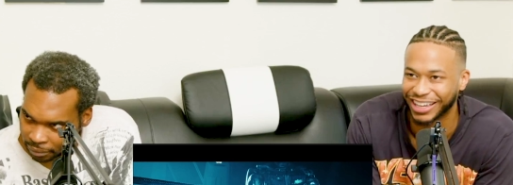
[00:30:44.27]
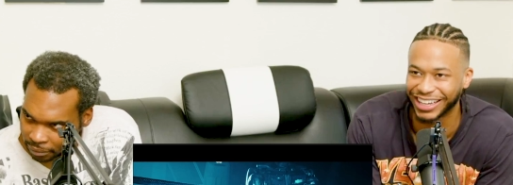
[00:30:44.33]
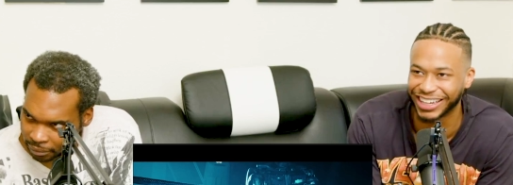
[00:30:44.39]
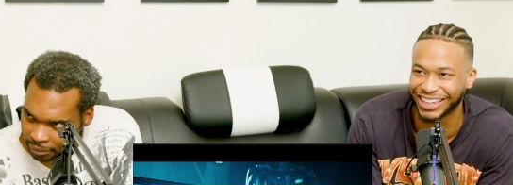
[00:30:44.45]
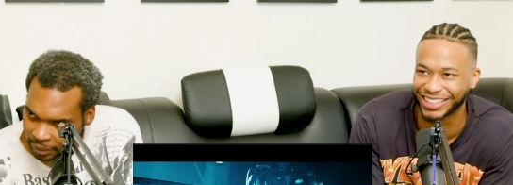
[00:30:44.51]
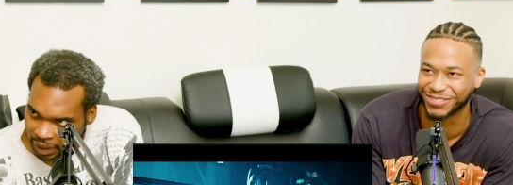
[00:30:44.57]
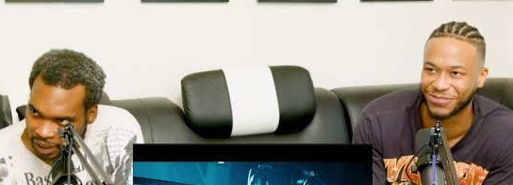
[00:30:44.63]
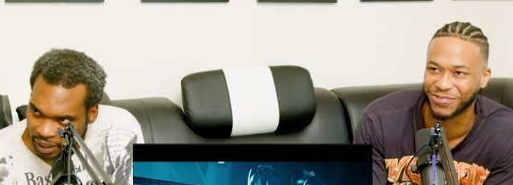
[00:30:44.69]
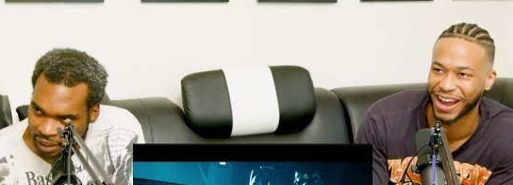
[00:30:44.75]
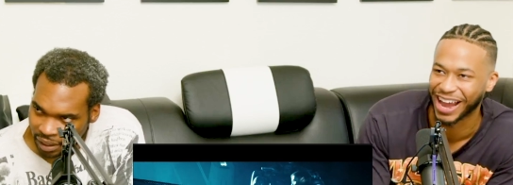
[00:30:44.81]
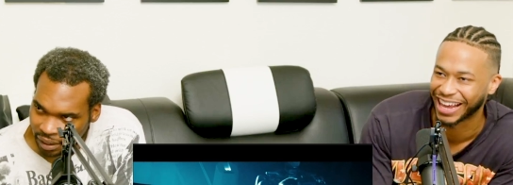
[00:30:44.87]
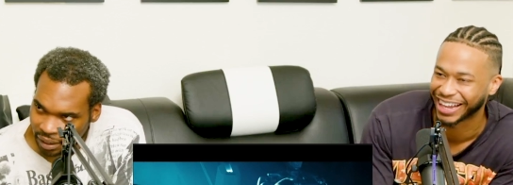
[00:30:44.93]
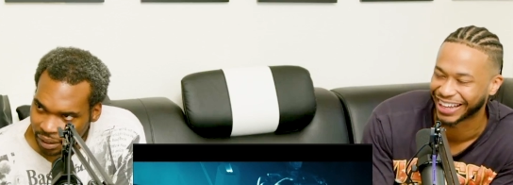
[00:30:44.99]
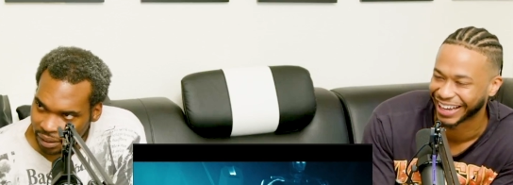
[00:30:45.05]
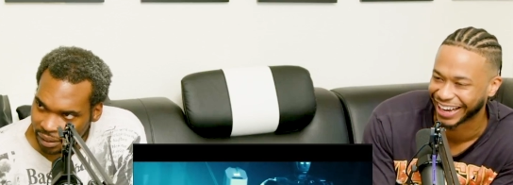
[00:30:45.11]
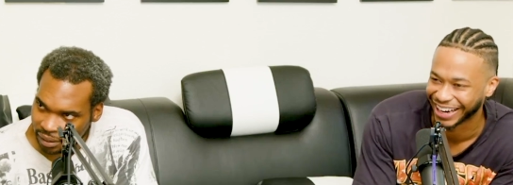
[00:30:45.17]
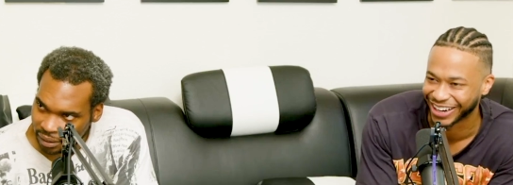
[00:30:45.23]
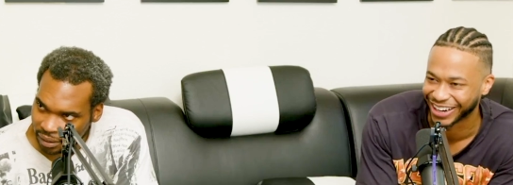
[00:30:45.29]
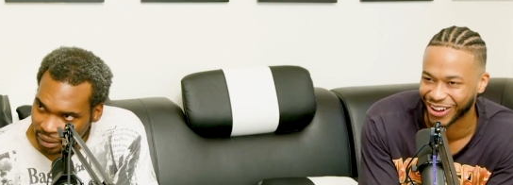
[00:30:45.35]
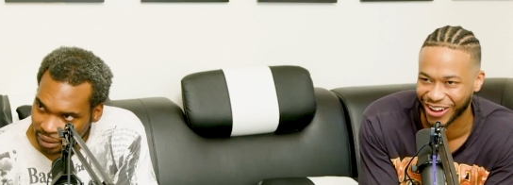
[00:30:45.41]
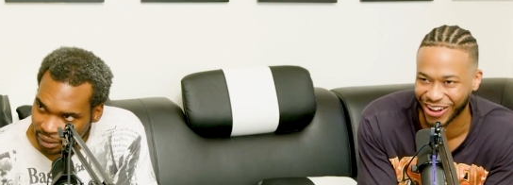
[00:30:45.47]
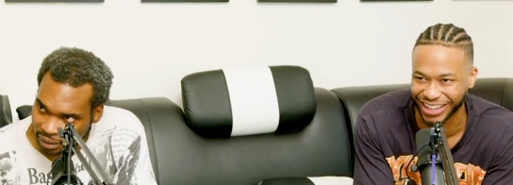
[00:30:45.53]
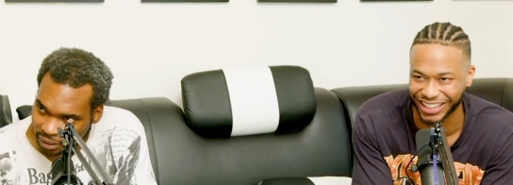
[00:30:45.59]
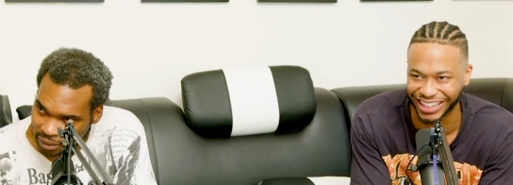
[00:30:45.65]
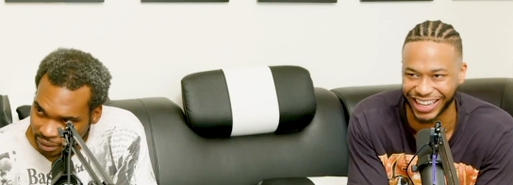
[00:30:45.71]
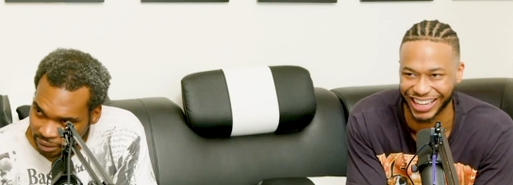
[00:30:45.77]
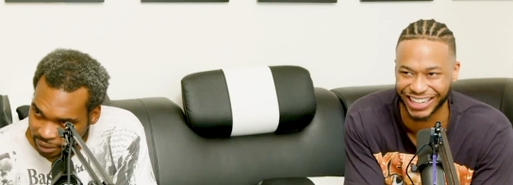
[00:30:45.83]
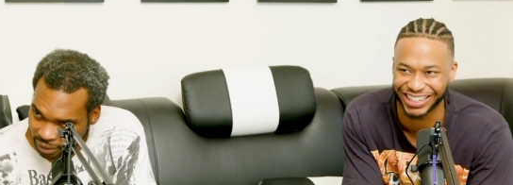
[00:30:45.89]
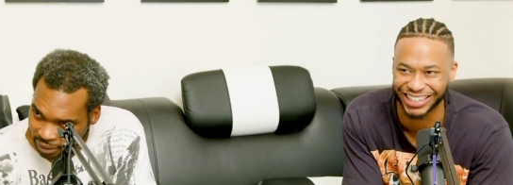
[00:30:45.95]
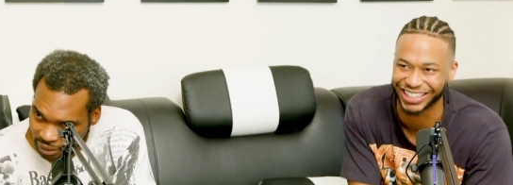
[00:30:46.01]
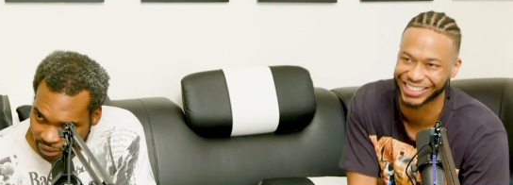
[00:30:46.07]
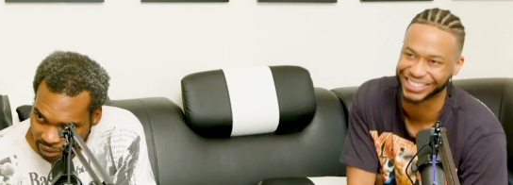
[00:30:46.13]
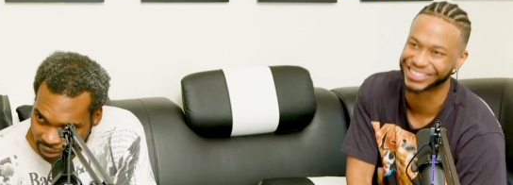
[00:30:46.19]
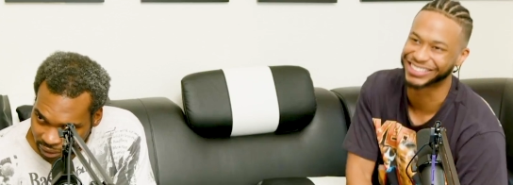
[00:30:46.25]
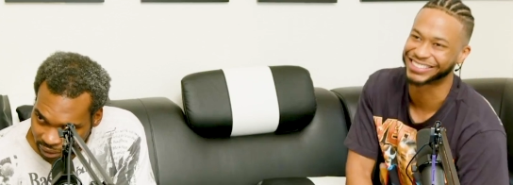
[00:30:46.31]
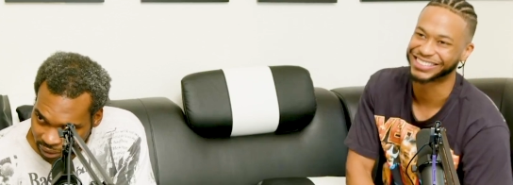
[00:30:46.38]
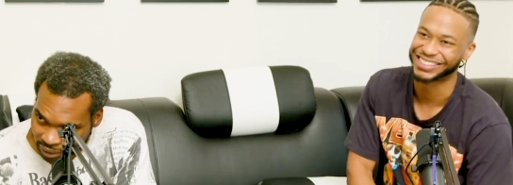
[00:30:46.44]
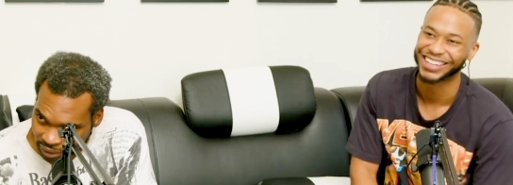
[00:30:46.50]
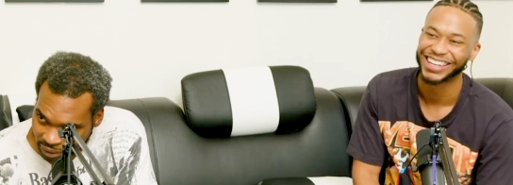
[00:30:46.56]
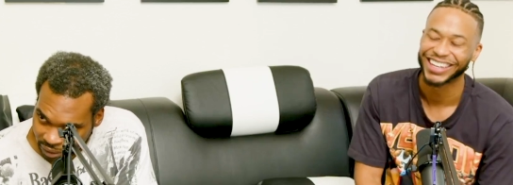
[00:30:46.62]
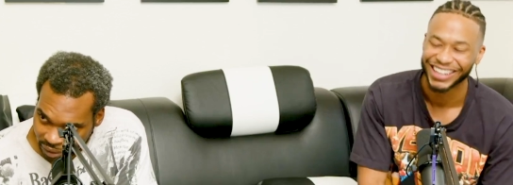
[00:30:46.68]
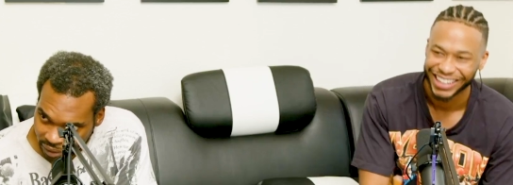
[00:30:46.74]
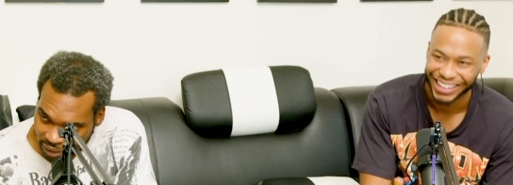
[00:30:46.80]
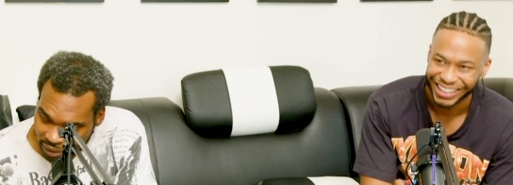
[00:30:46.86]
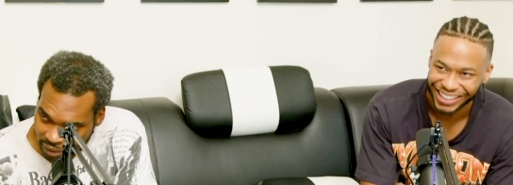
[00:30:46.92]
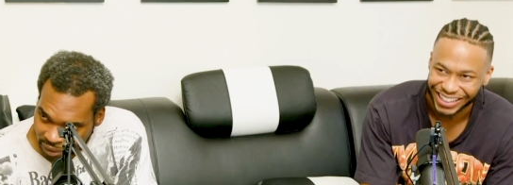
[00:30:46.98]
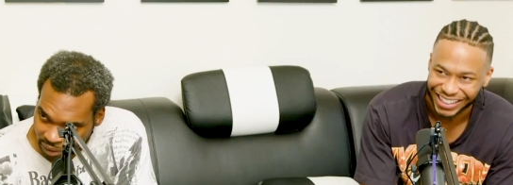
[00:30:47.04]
Speaker 1: He's violating all y'all niggas.